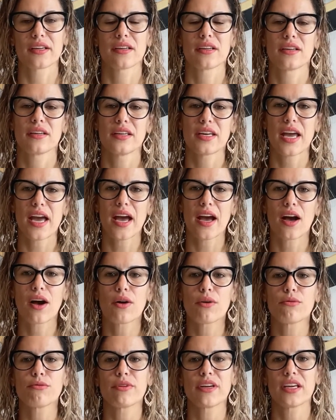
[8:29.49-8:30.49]
Now
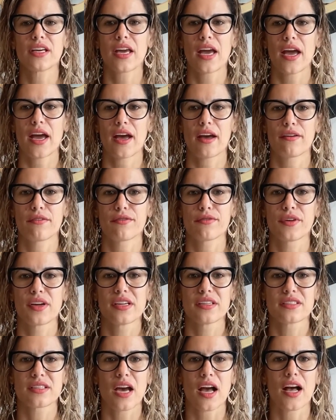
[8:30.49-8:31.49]
we have
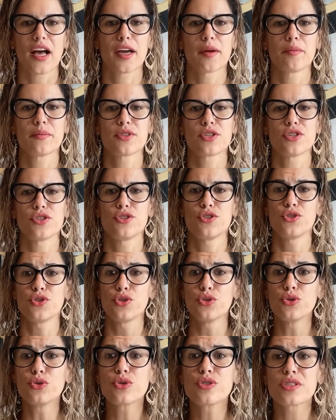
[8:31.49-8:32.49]
time to
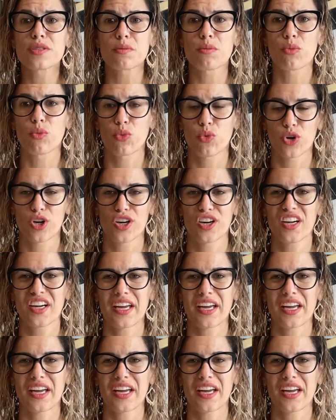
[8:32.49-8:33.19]
do some work